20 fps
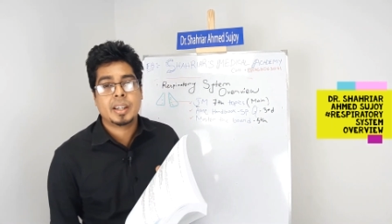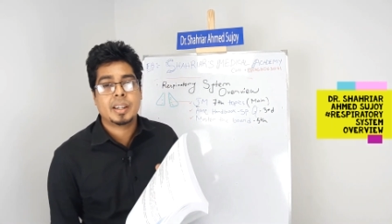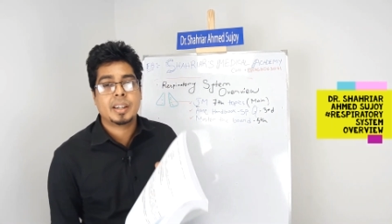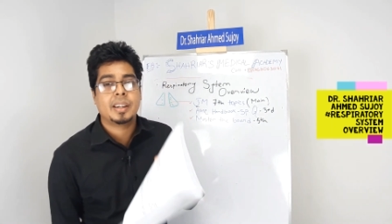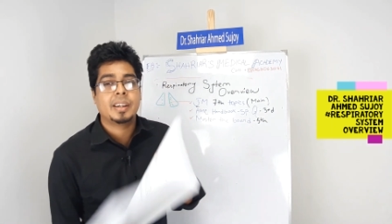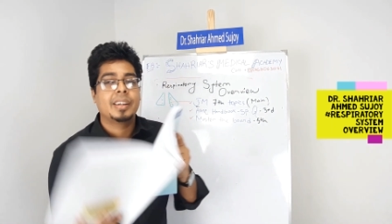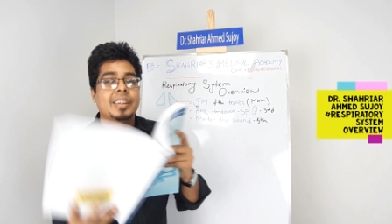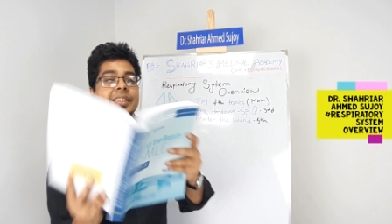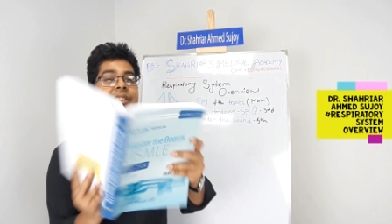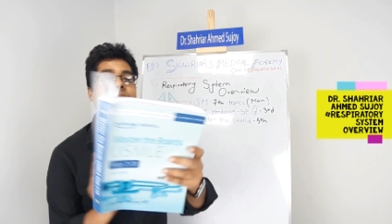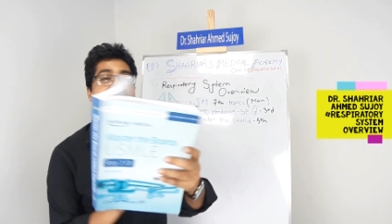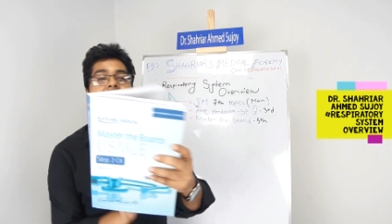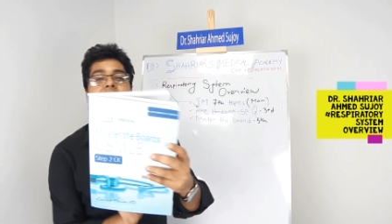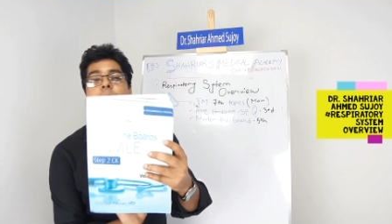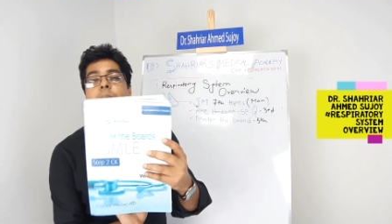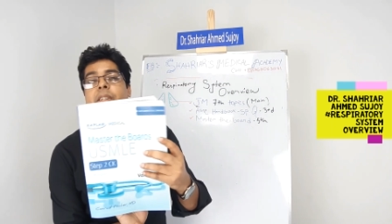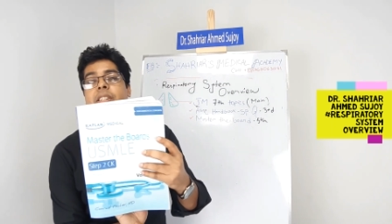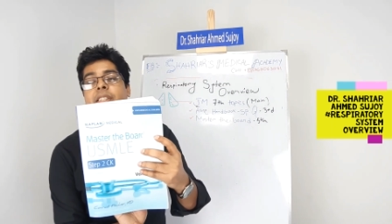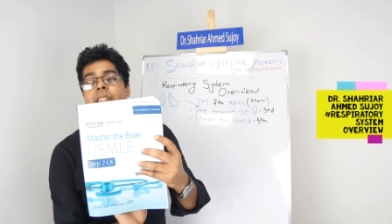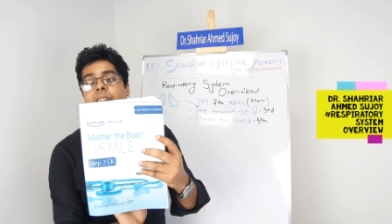its
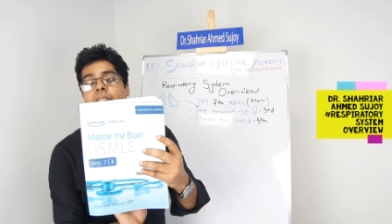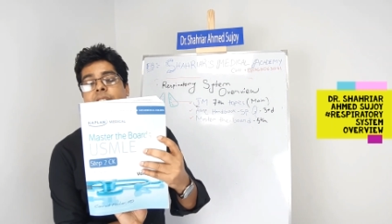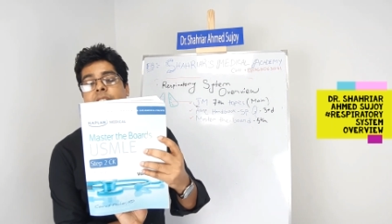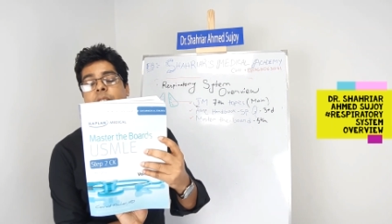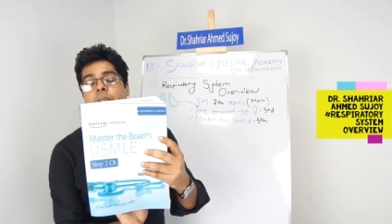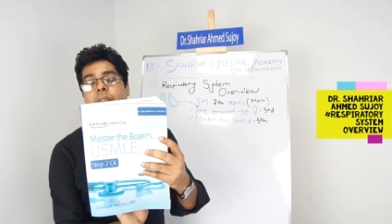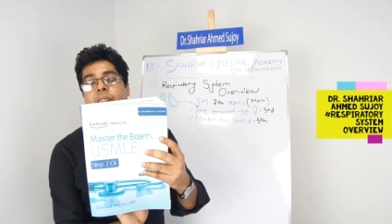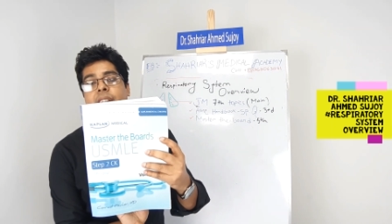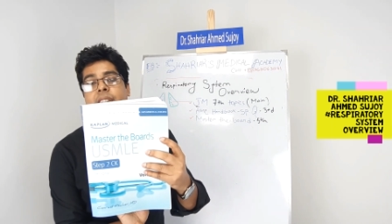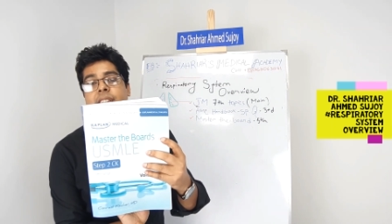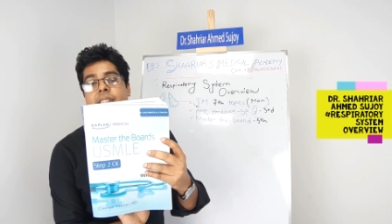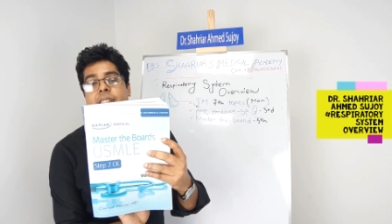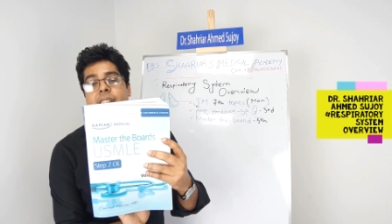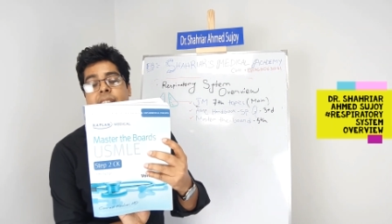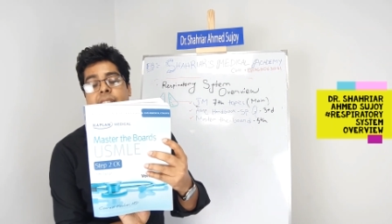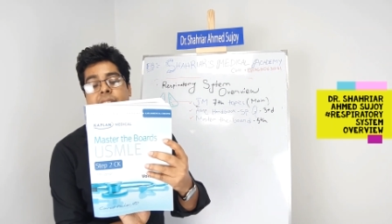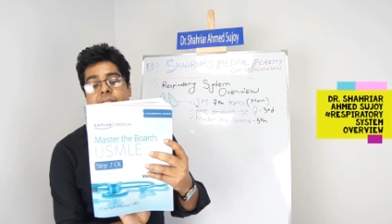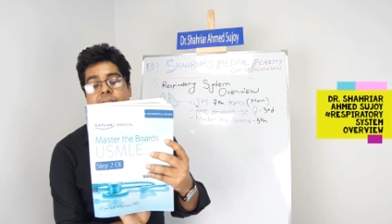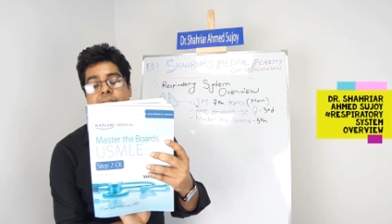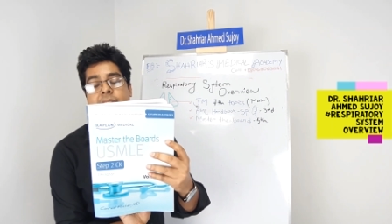name is, as you can
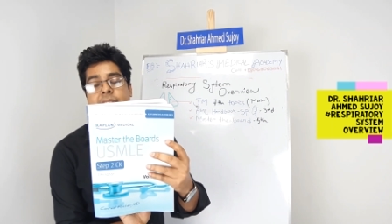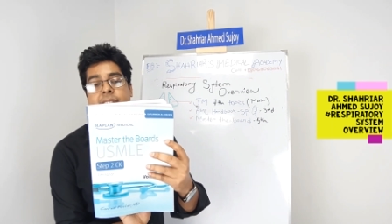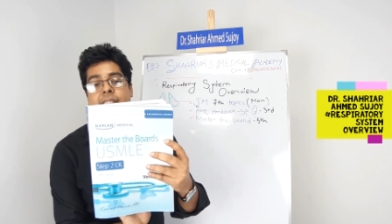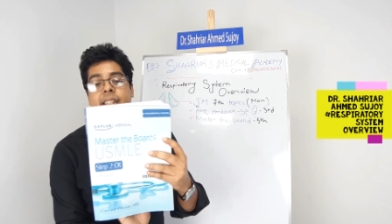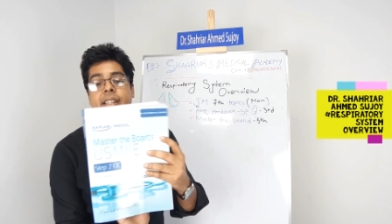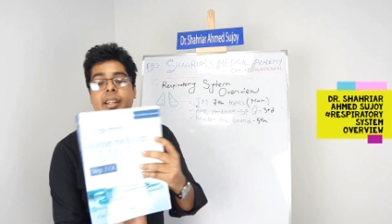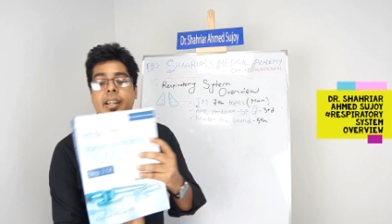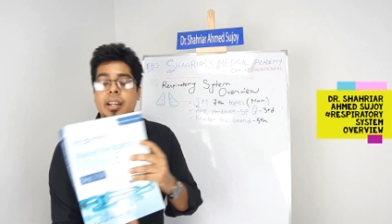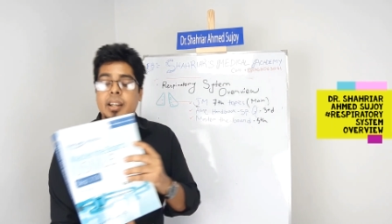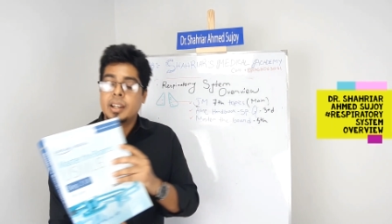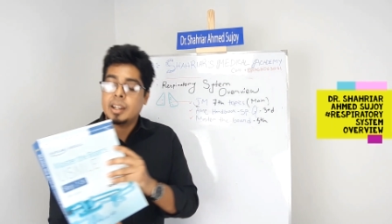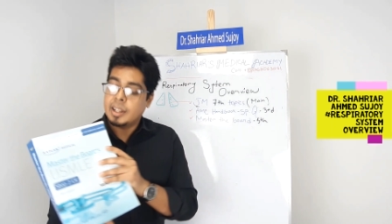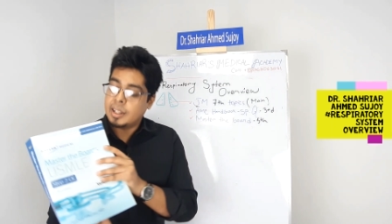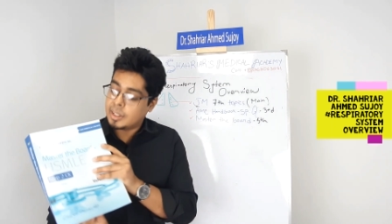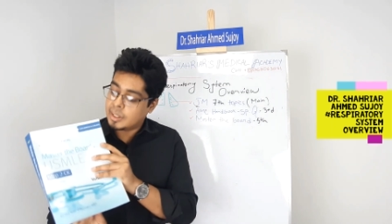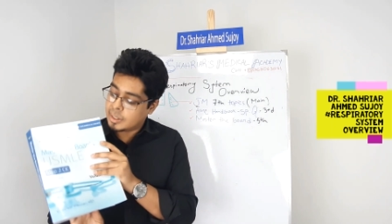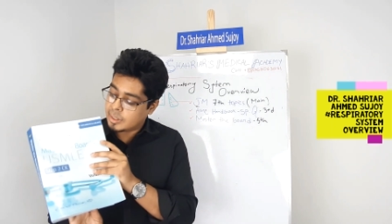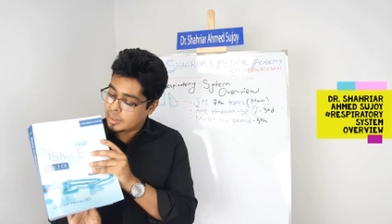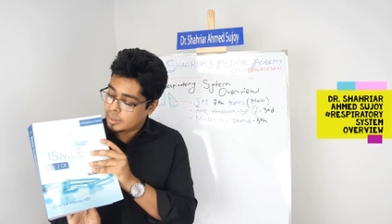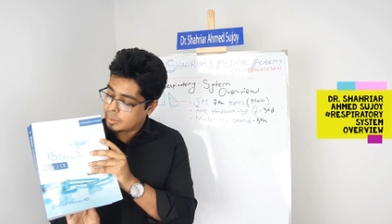see, this is
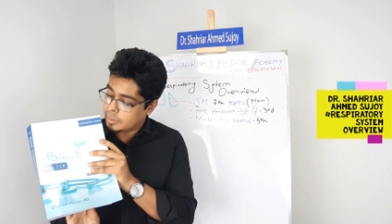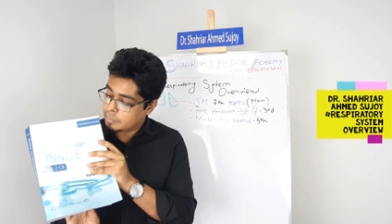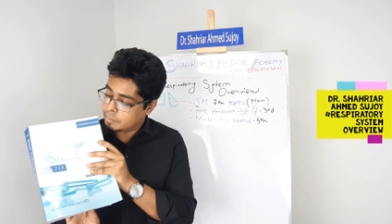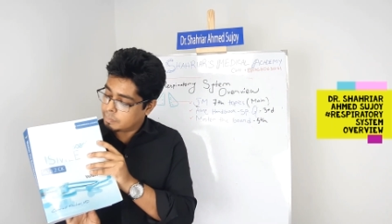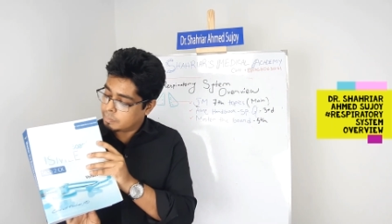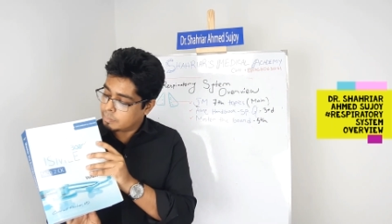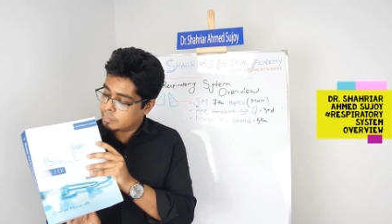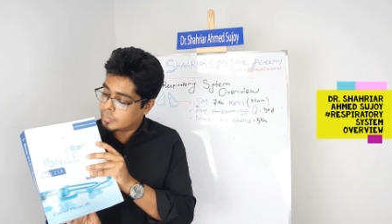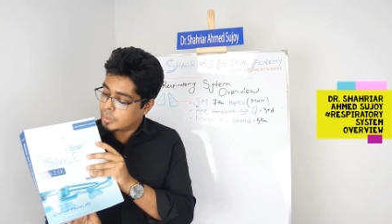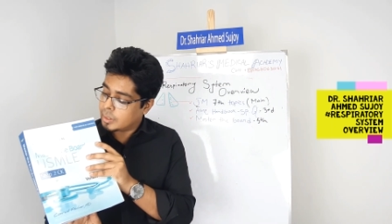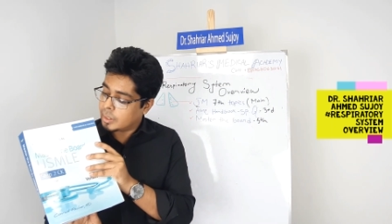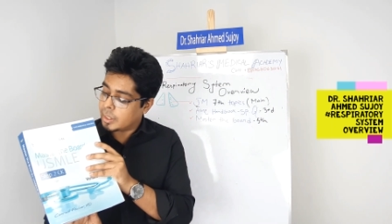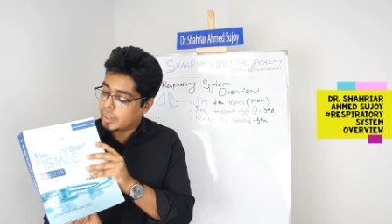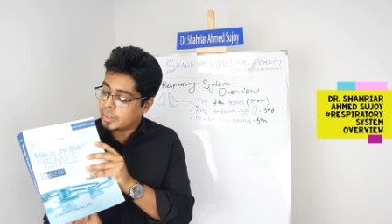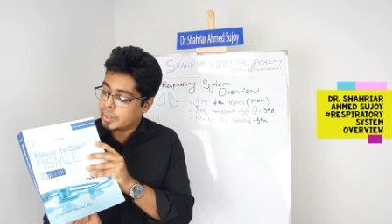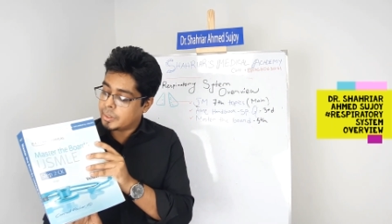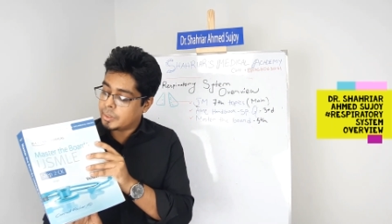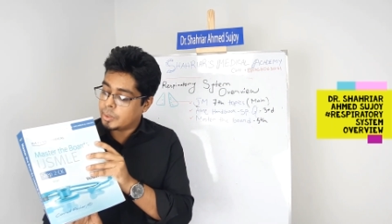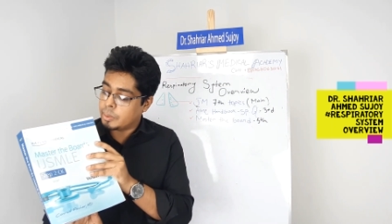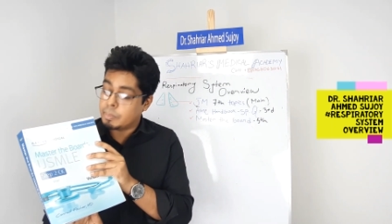
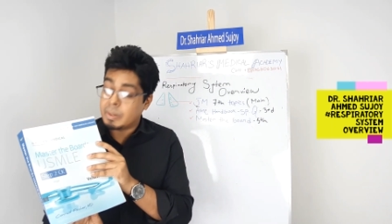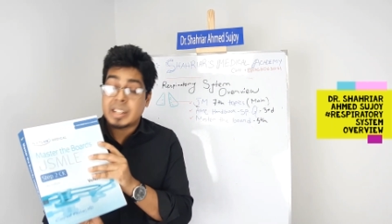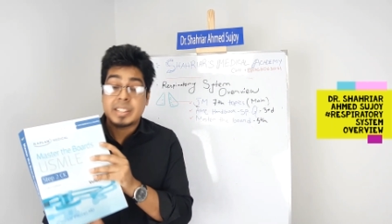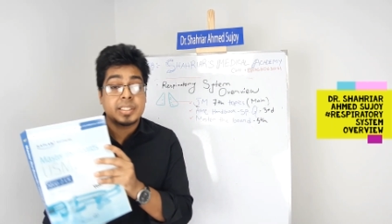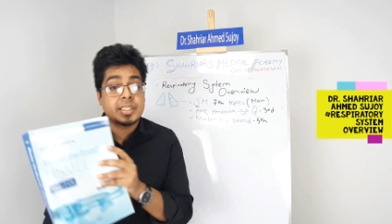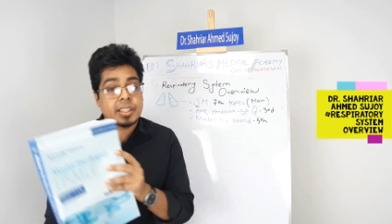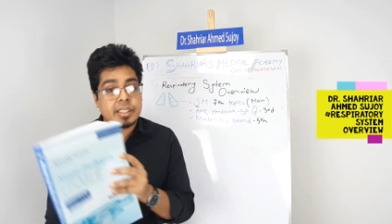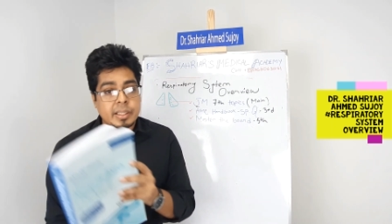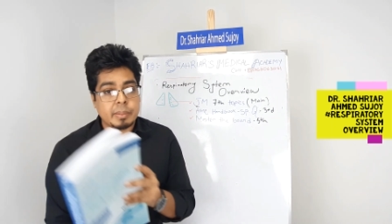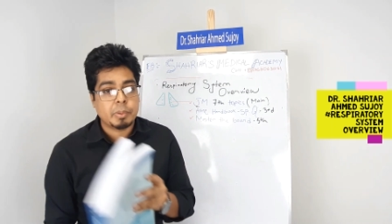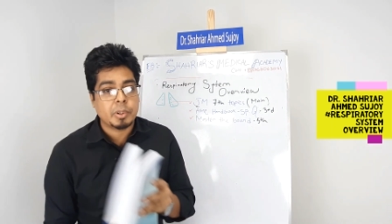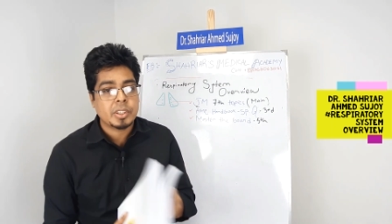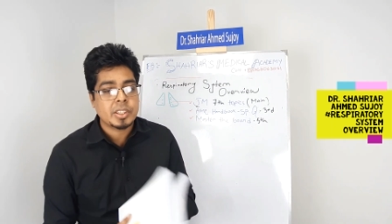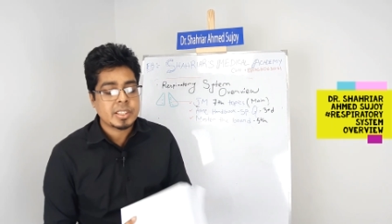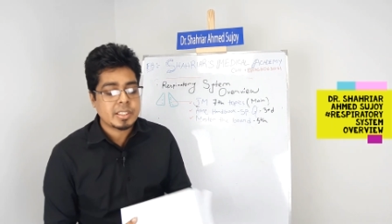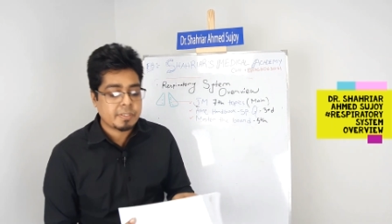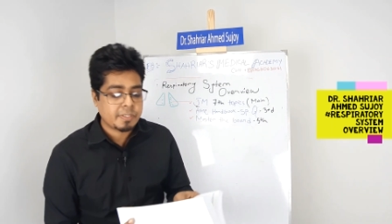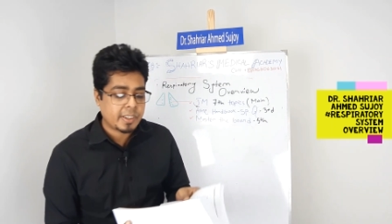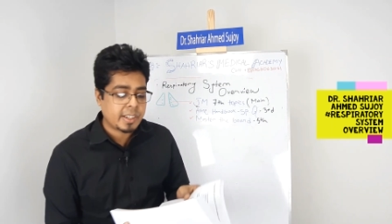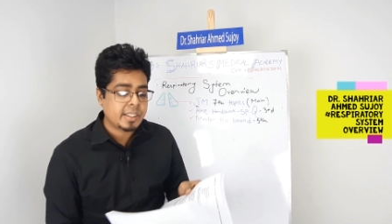Master Debord. This
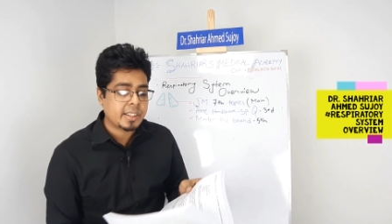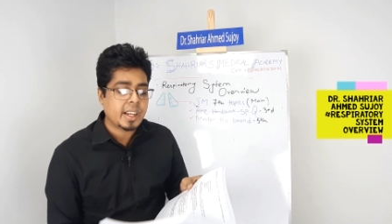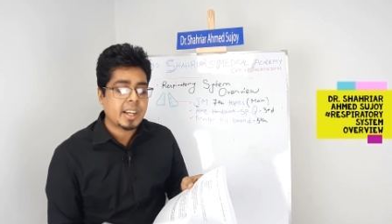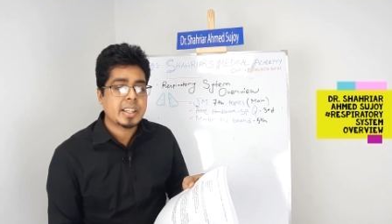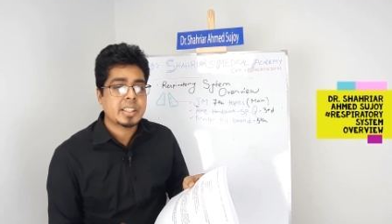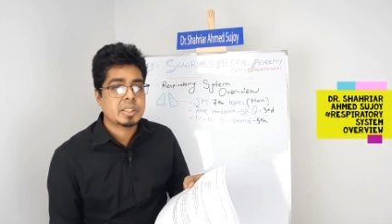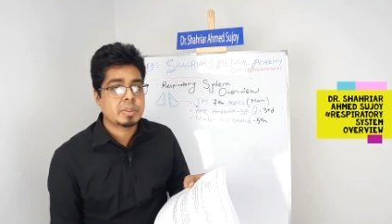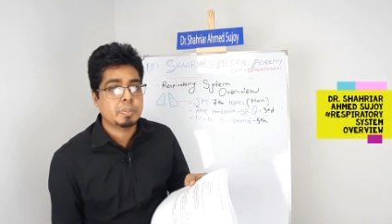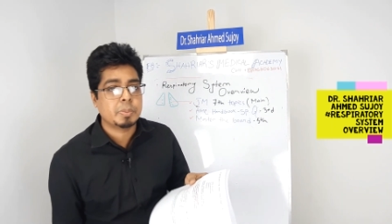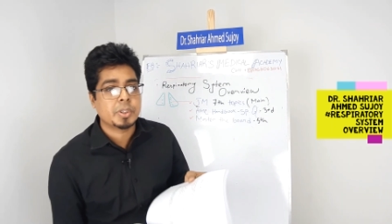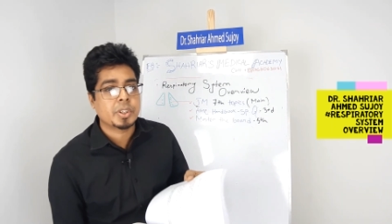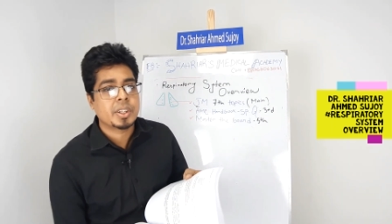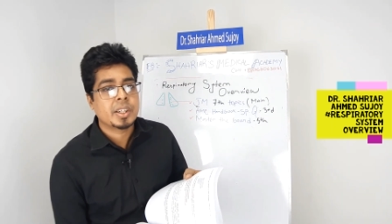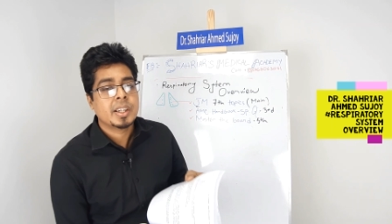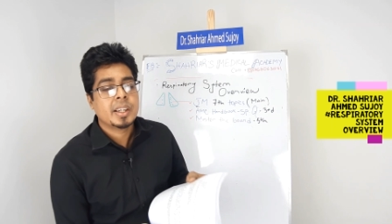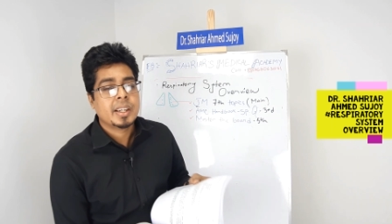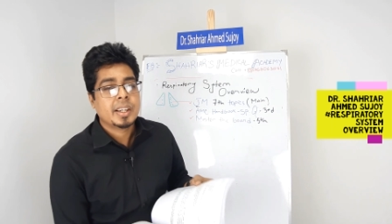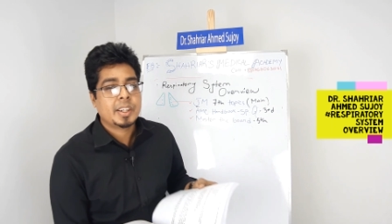is a very nice book.